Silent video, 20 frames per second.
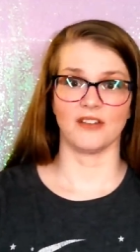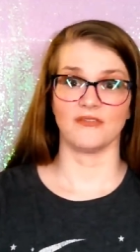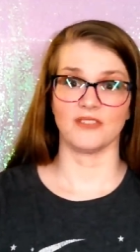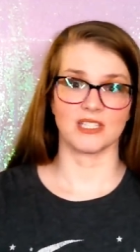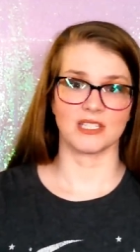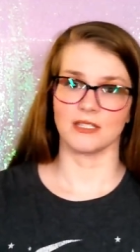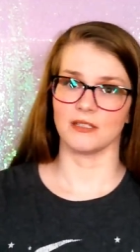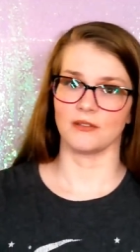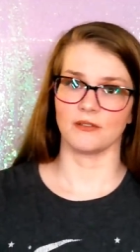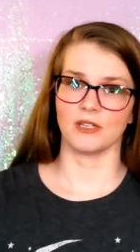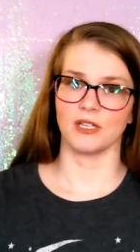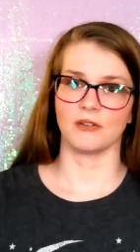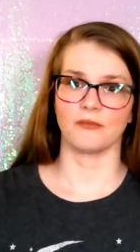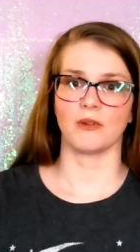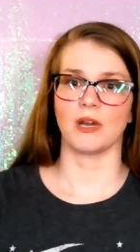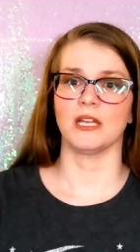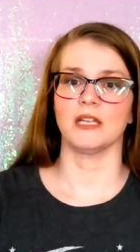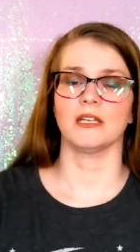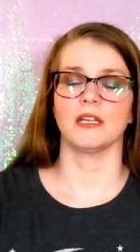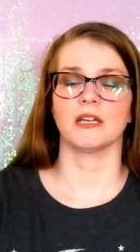It's literally
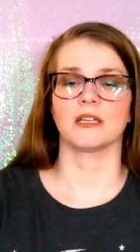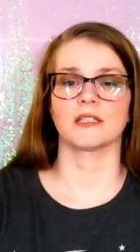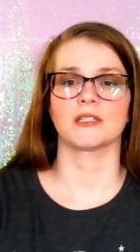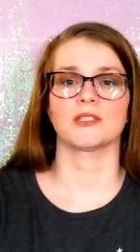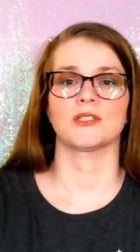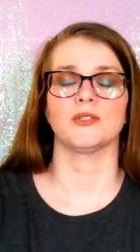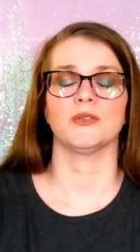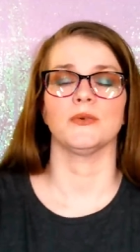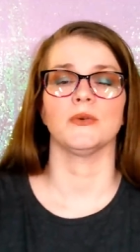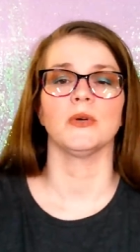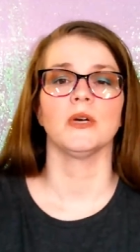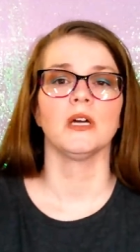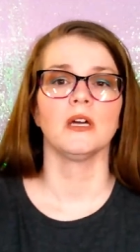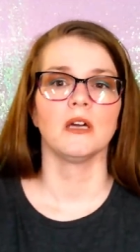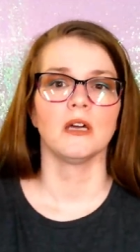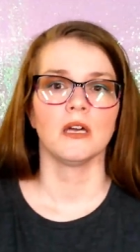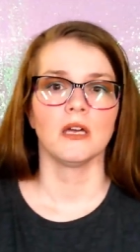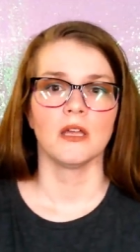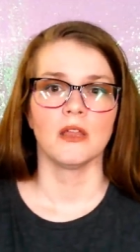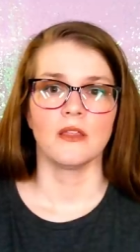right next to
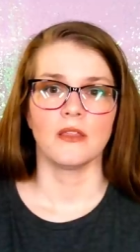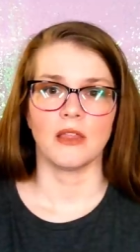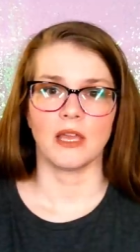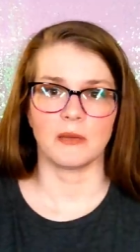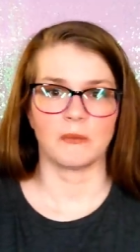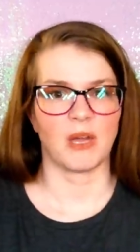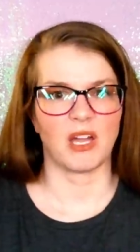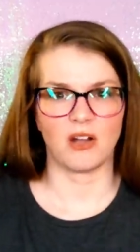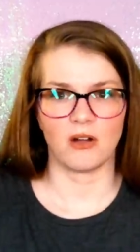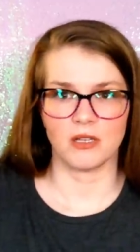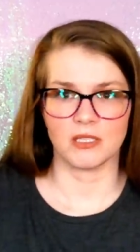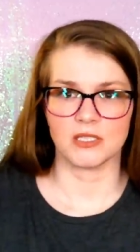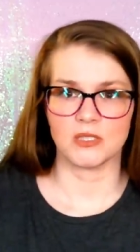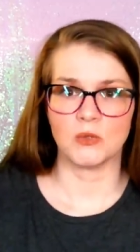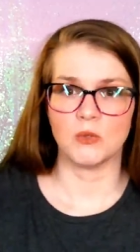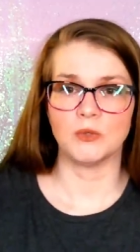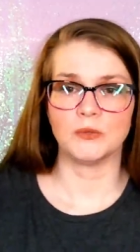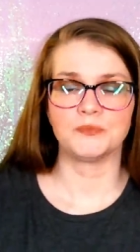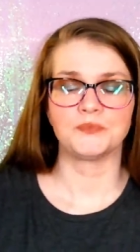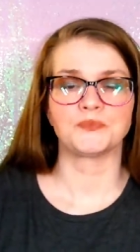like my
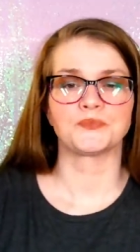console.